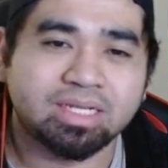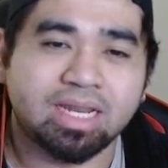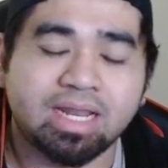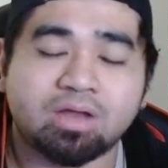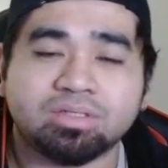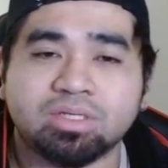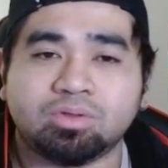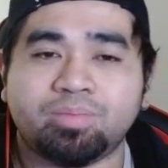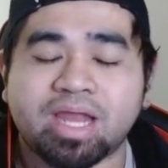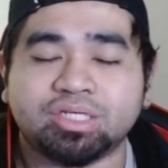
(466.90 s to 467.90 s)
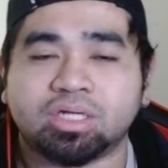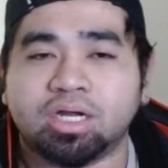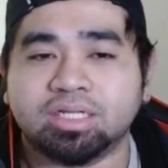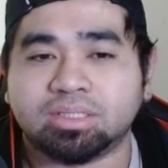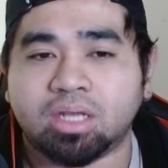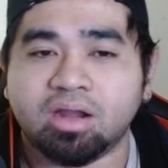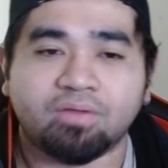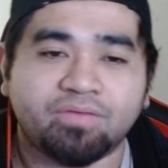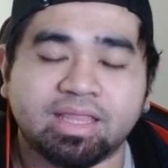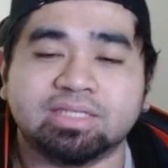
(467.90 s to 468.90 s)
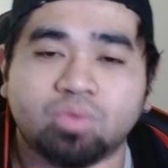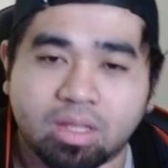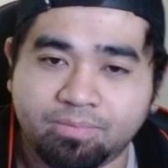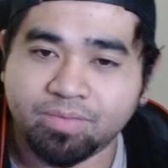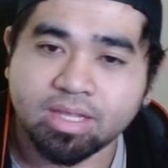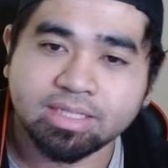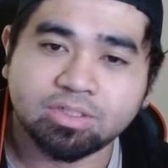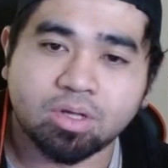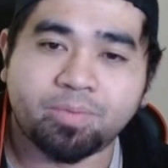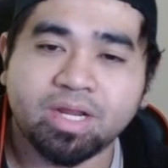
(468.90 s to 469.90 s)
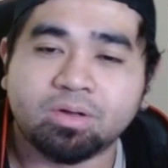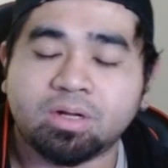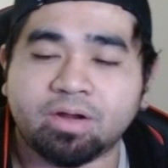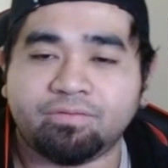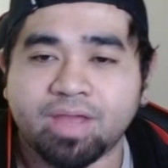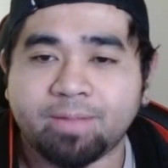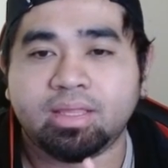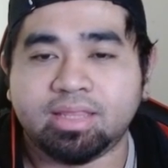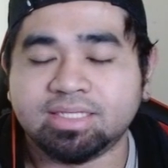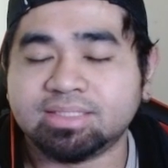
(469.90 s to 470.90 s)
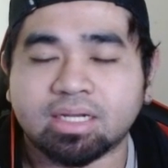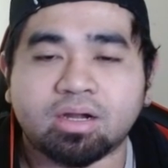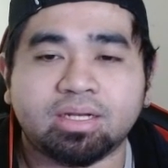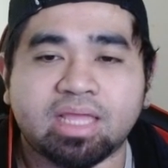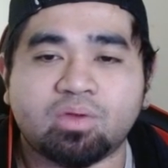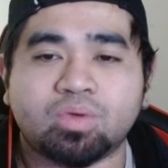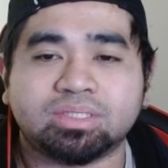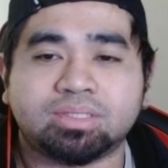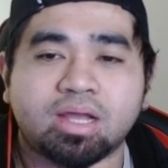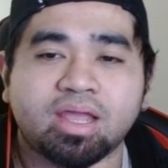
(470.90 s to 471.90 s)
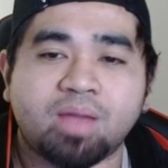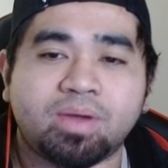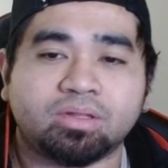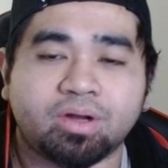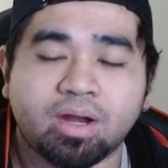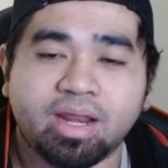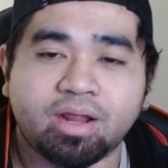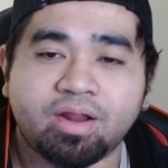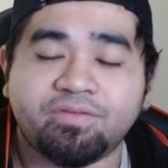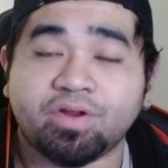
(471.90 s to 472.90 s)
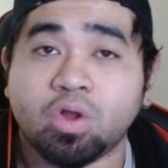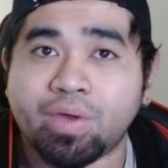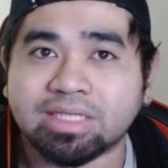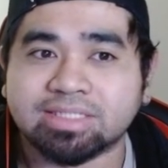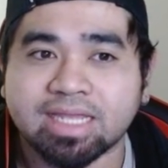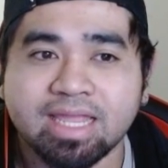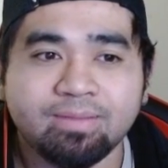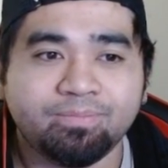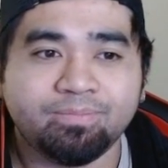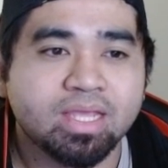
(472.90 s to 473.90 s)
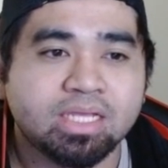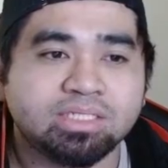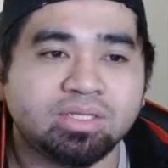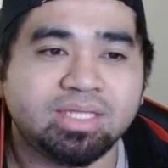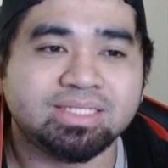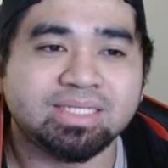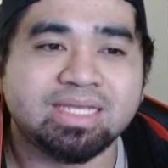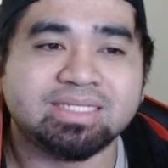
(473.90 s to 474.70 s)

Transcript: allows you to banish cards on the field as well. So a pretty good card effect. This is the card that I was talking about earlier if you're going second. So this is